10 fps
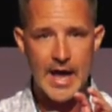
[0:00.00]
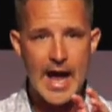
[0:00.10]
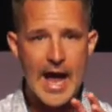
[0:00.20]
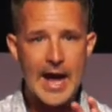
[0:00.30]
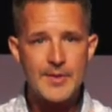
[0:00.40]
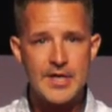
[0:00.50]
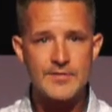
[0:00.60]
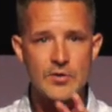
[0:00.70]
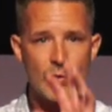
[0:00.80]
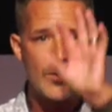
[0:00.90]
How, how, many of
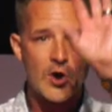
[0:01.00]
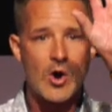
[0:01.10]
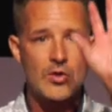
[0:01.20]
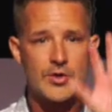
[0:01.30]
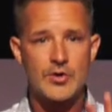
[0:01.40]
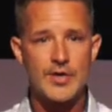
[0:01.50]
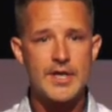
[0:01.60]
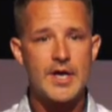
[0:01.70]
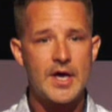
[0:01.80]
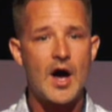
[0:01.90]
you, we would all agree,
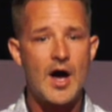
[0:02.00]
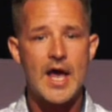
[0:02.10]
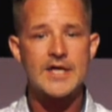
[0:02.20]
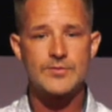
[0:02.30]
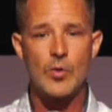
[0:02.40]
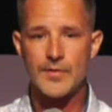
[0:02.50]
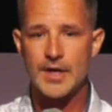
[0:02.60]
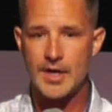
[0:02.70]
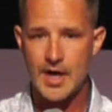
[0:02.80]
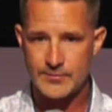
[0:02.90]
God has more than
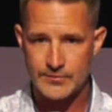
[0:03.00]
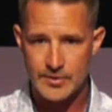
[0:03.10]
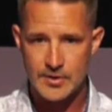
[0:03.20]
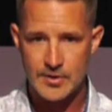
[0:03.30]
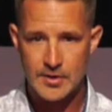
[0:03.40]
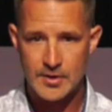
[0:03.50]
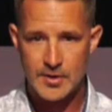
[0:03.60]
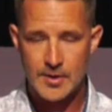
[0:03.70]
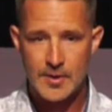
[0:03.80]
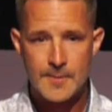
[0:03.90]
enough?
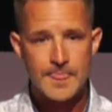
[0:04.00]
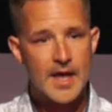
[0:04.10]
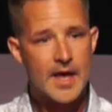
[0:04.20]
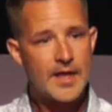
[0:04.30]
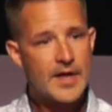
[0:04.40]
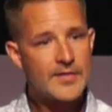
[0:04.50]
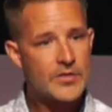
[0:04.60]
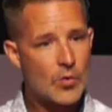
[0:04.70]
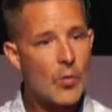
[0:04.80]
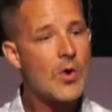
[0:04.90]
And, and
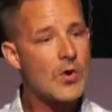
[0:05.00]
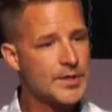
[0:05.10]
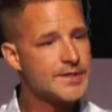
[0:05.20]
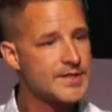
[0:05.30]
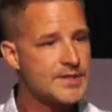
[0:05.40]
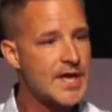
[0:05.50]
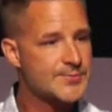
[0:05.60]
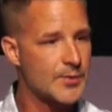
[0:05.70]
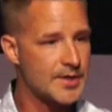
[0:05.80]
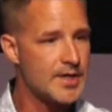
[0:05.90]
then the world is in
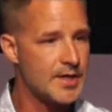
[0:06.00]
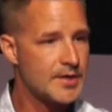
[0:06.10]
desperate need.